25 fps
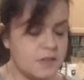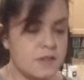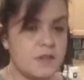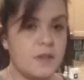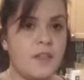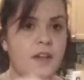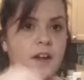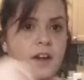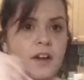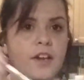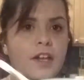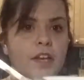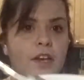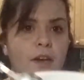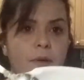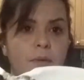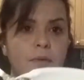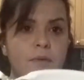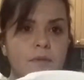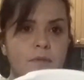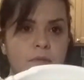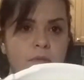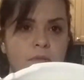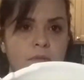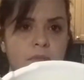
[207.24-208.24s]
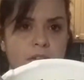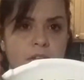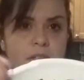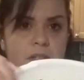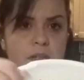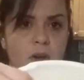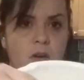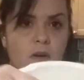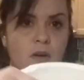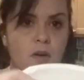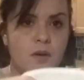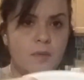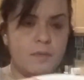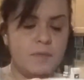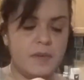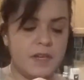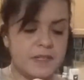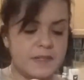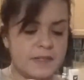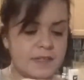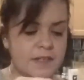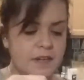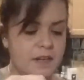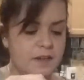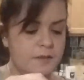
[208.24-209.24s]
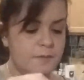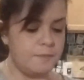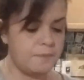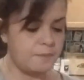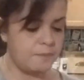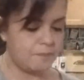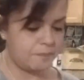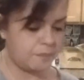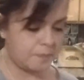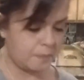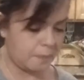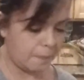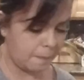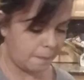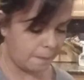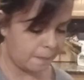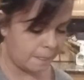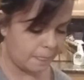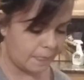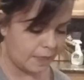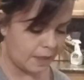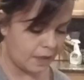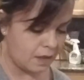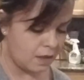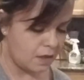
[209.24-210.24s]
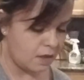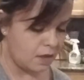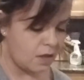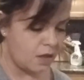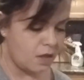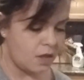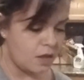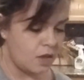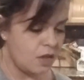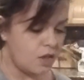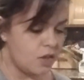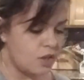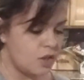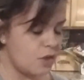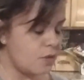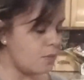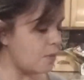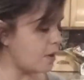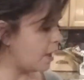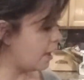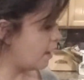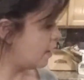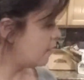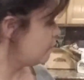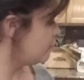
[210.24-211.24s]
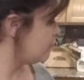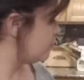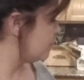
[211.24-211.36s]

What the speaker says: So there you go. It's all mixed in. You can